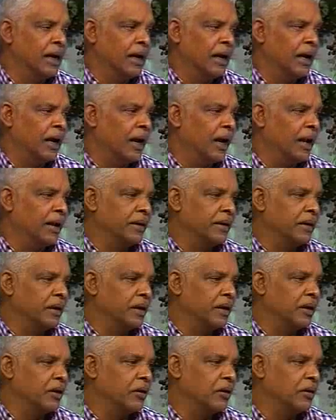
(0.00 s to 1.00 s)
And
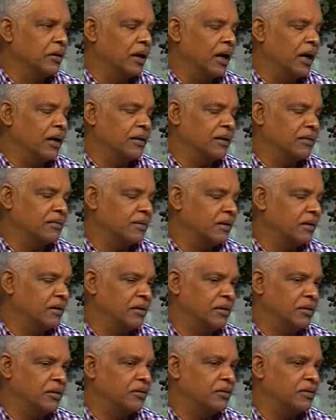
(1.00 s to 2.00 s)
you know, as I said,
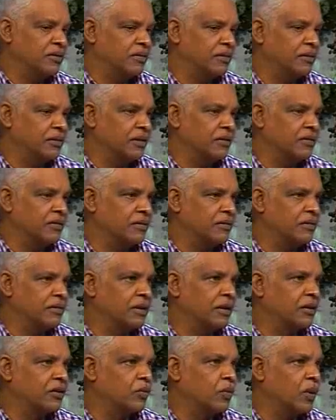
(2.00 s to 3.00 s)
just
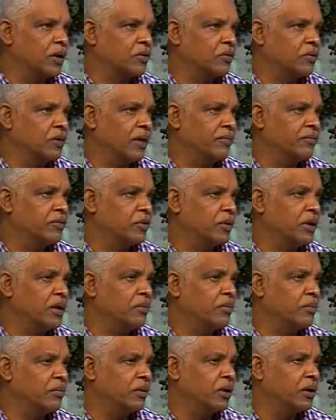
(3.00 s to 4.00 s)
stick to what you love
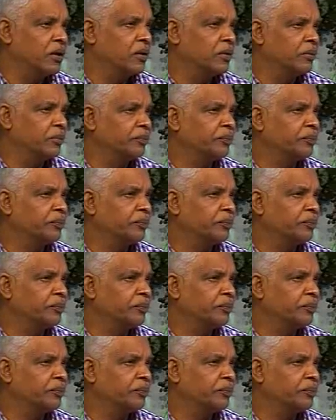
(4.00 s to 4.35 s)
doing, you know.